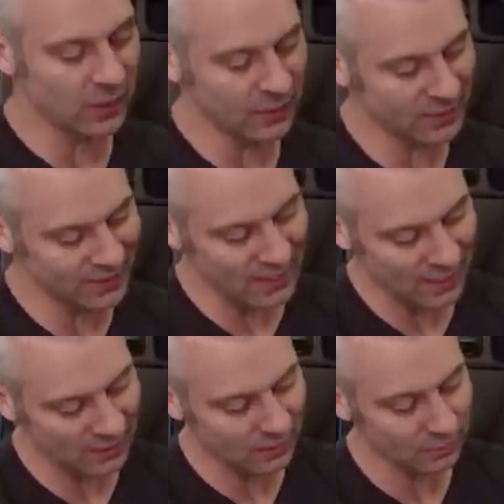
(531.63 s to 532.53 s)
done is
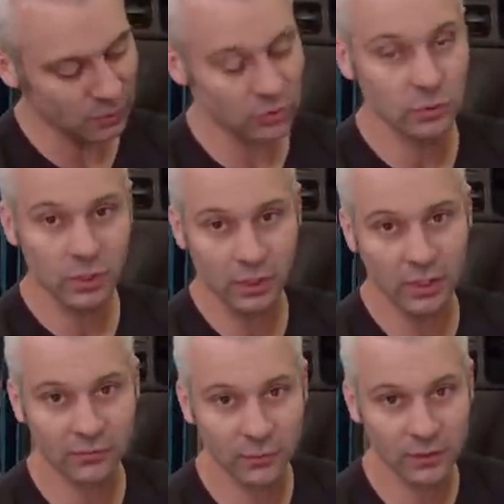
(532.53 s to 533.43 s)
stacked up two
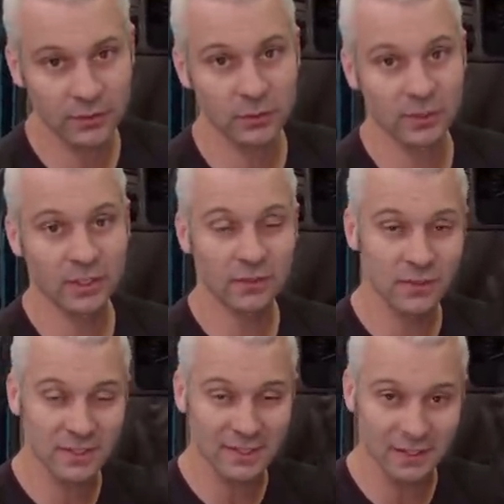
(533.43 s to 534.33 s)
cutoff wheels so it
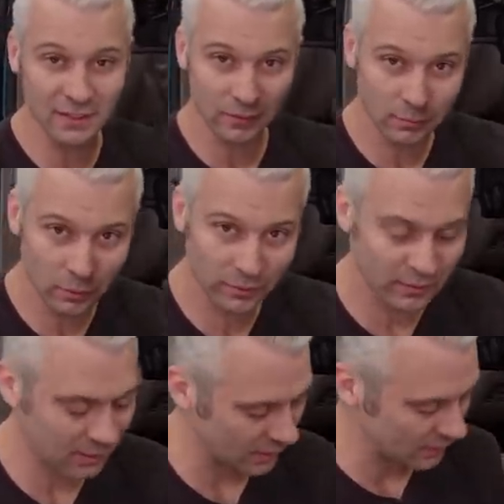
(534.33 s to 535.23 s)
gives us a little more
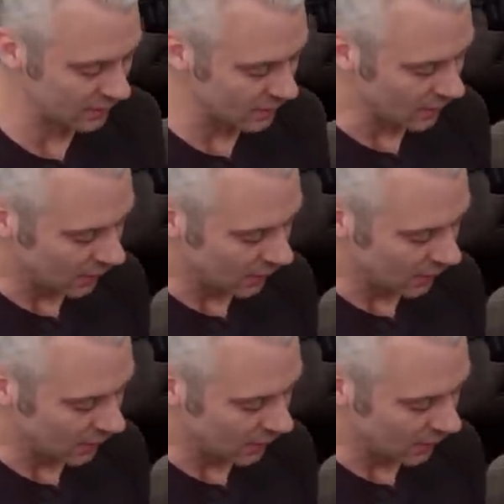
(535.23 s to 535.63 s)
thickness,